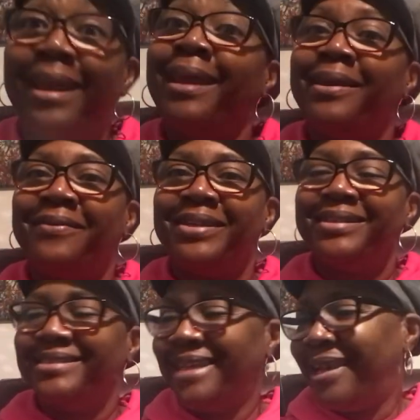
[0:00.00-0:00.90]
And I love it.
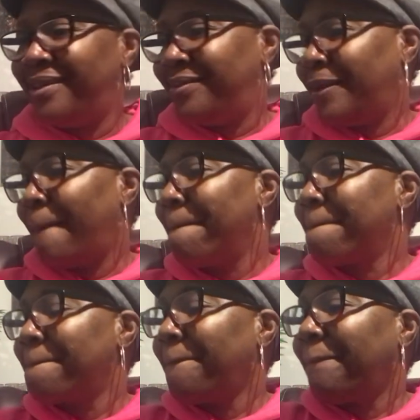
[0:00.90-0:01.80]
I love it.
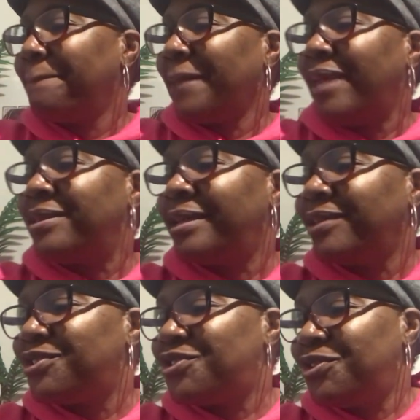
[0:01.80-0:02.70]
The
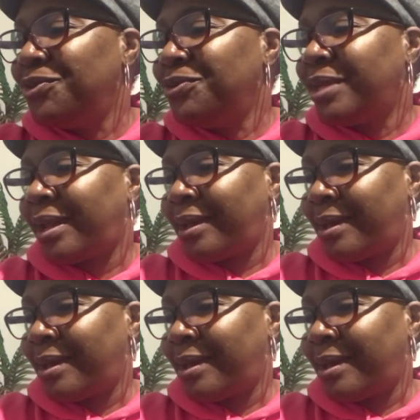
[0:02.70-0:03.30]
next two that I